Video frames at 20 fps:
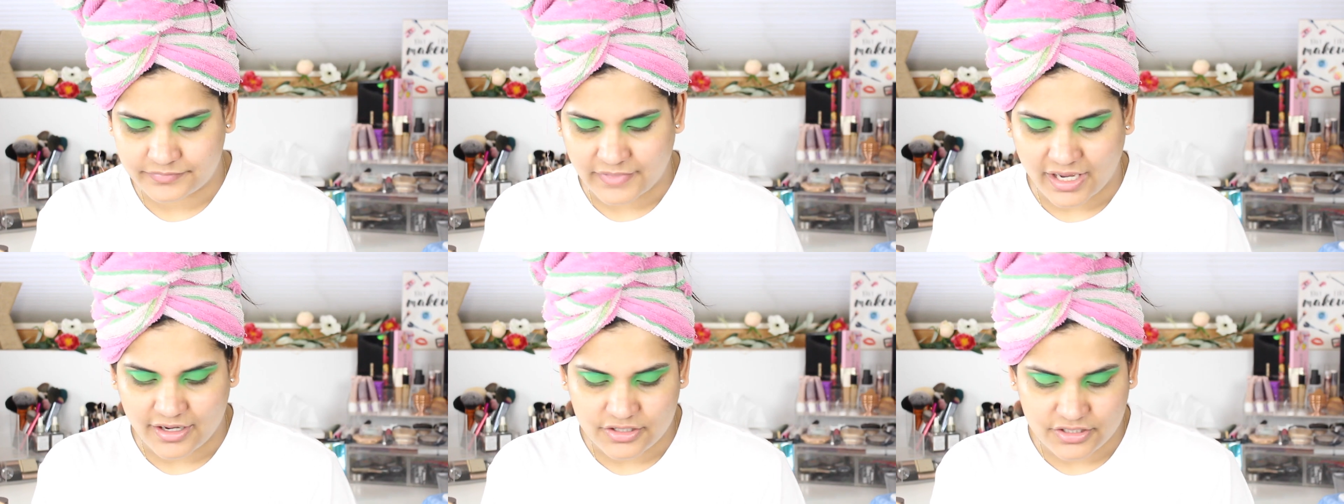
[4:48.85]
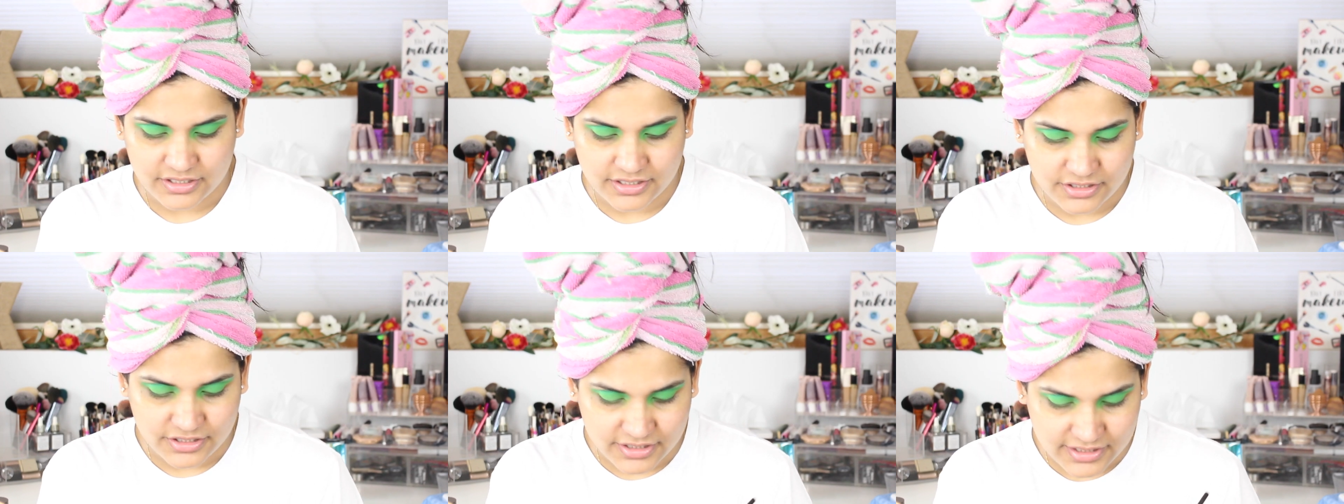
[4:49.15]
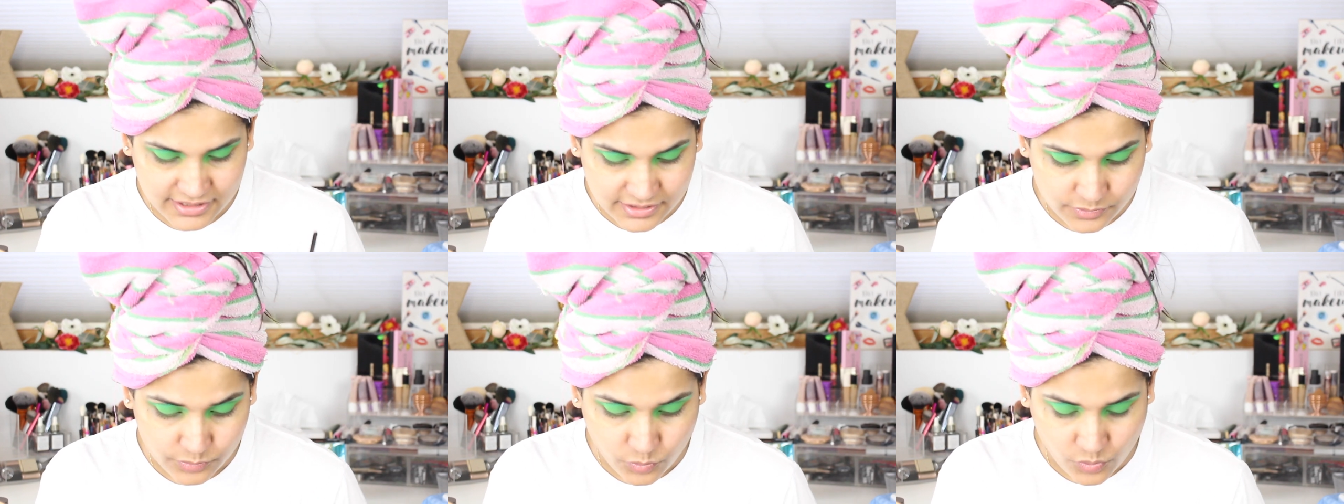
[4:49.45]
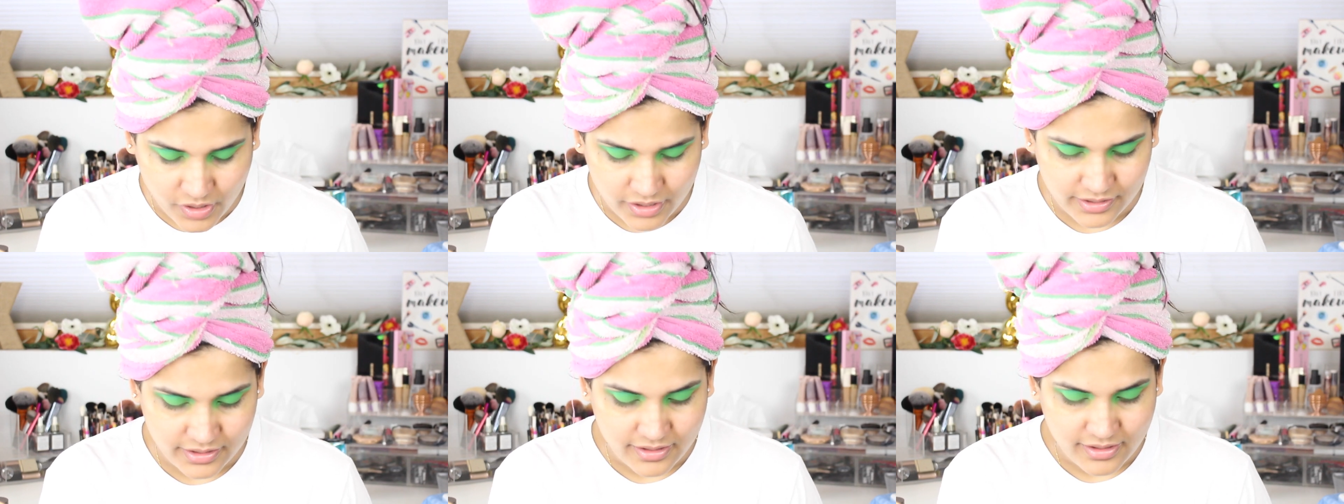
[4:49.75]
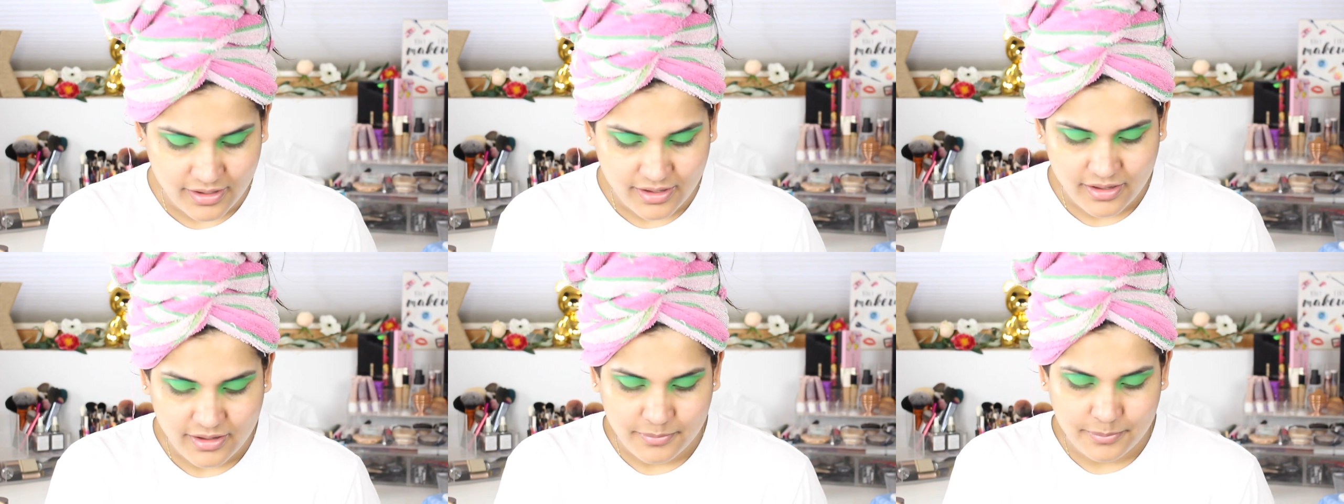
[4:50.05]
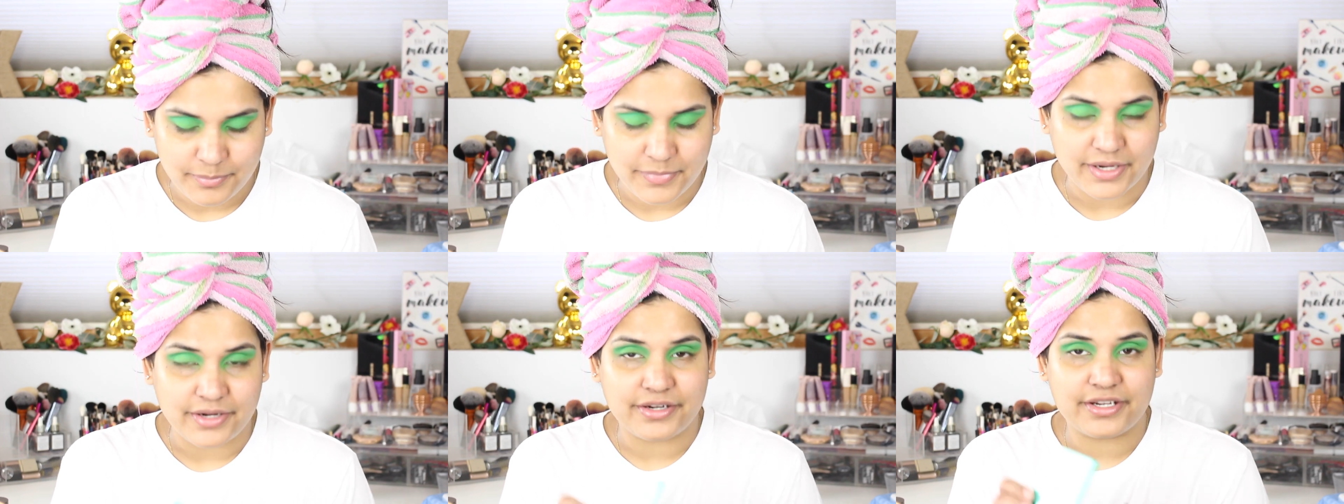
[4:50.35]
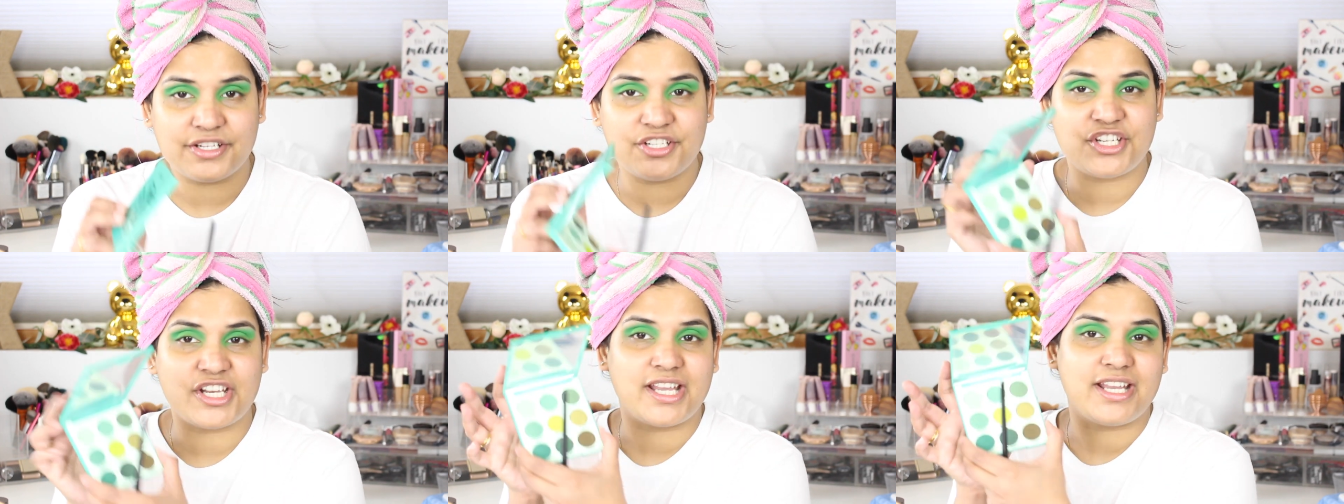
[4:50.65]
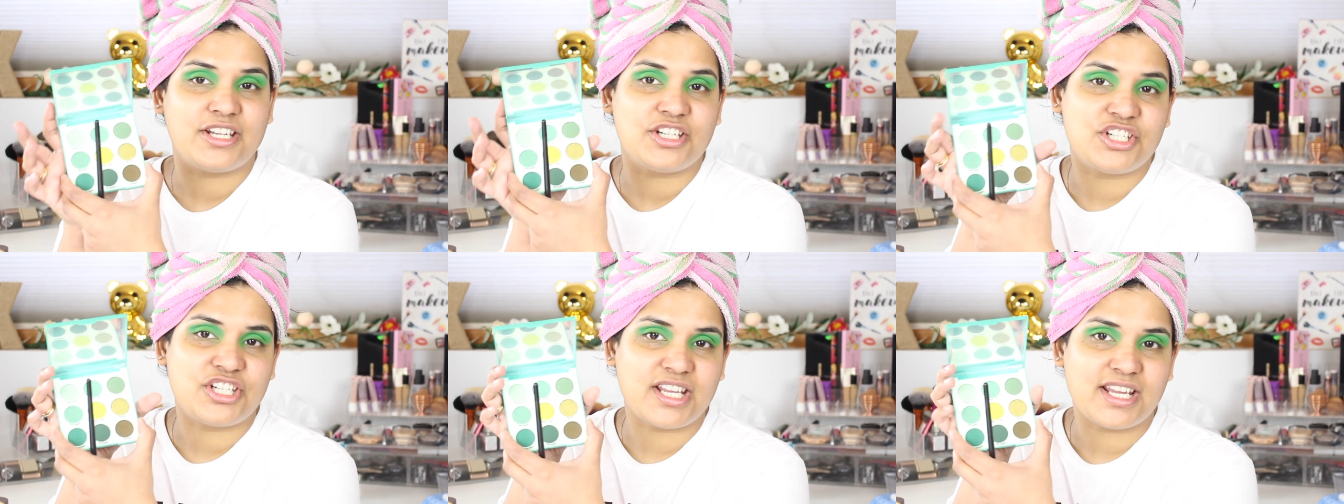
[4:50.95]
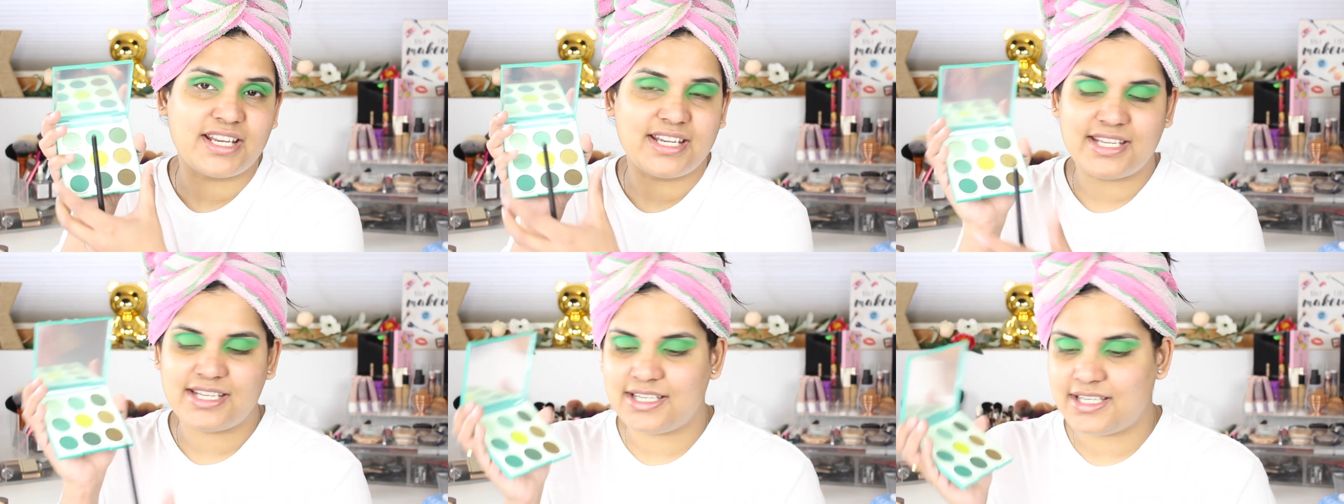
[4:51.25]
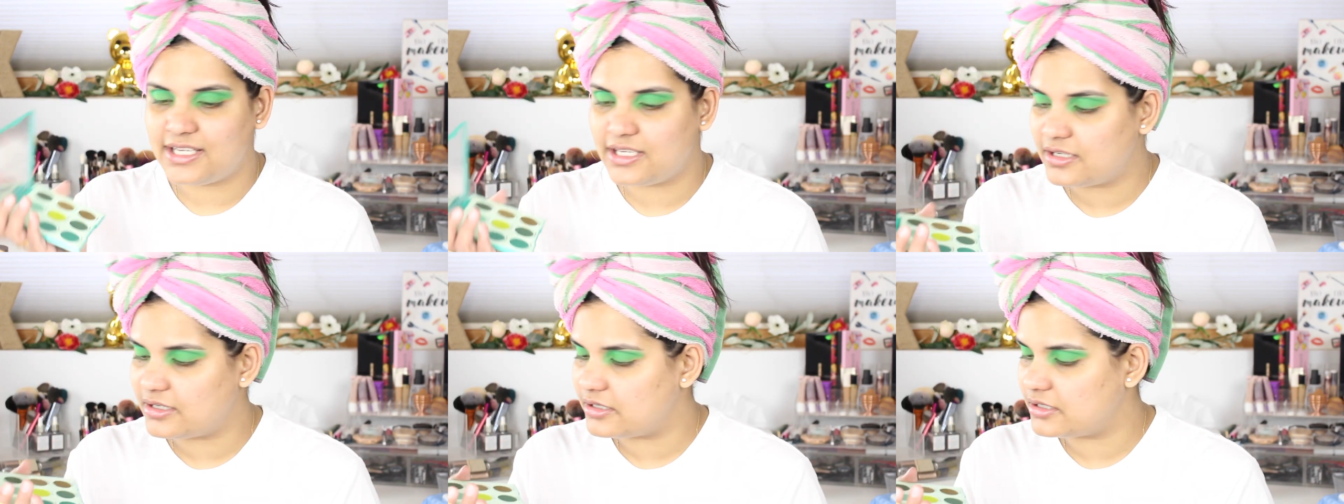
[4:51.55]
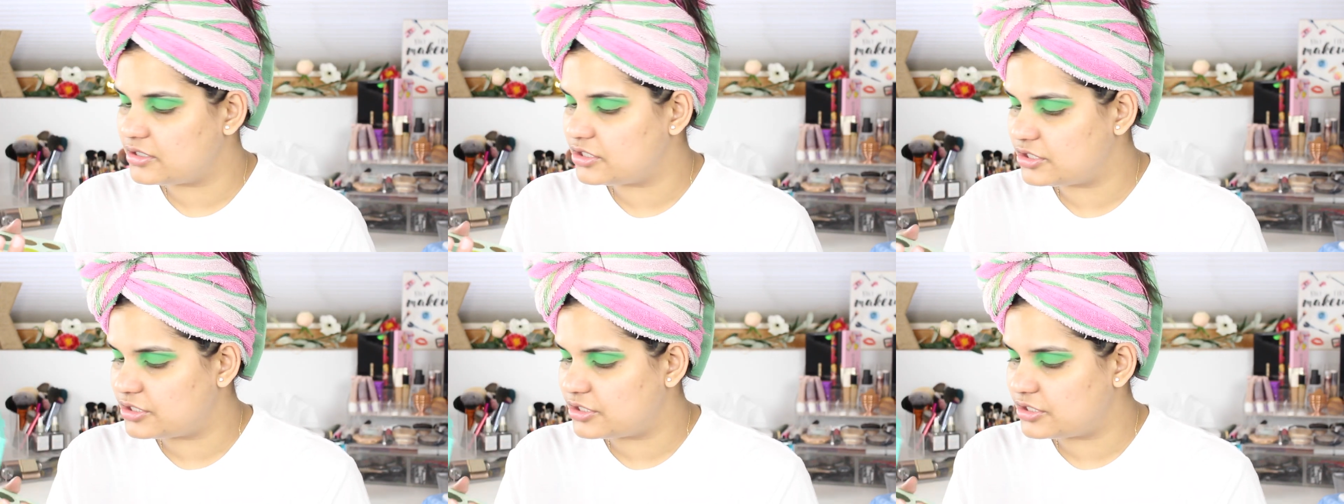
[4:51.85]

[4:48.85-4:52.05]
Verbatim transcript: actually just this one Mary Jane shade in here.